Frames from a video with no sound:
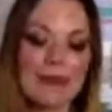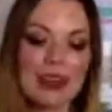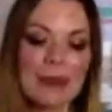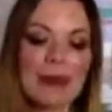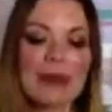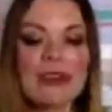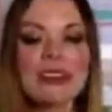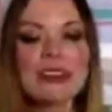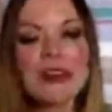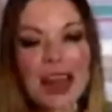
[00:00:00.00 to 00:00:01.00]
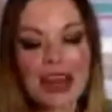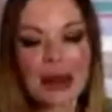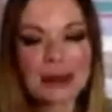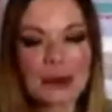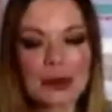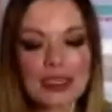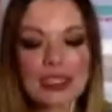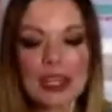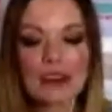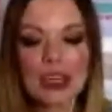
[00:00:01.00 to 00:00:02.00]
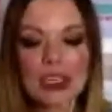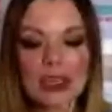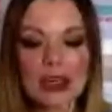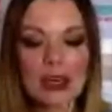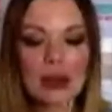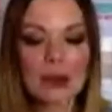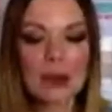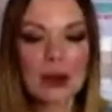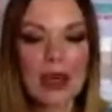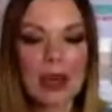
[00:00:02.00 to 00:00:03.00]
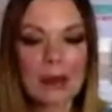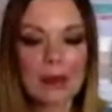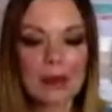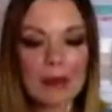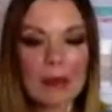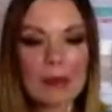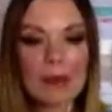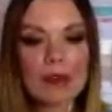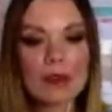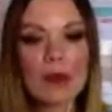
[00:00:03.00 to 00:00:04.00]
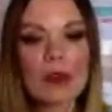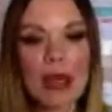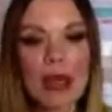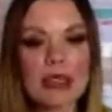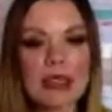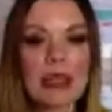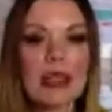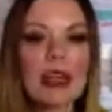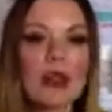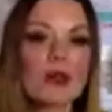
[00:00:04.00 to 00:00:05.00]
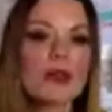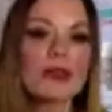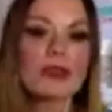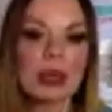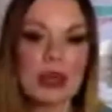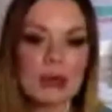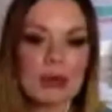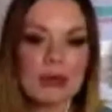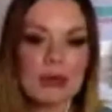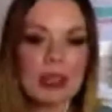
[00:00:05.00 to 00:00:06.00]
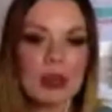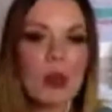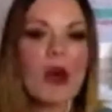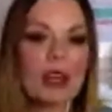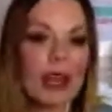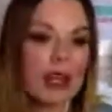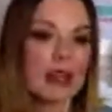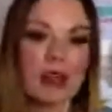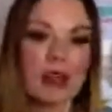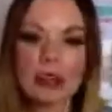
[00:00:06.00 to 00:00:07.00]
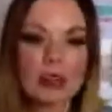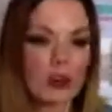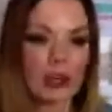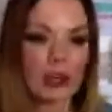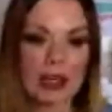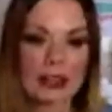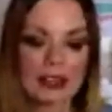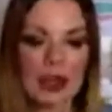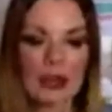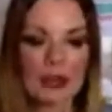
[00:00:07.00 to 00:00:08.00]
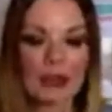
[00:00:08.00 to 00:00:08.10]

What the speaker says: I mean, we've developed our lead generation now, so that it includes, you know, online, lots of online stuff.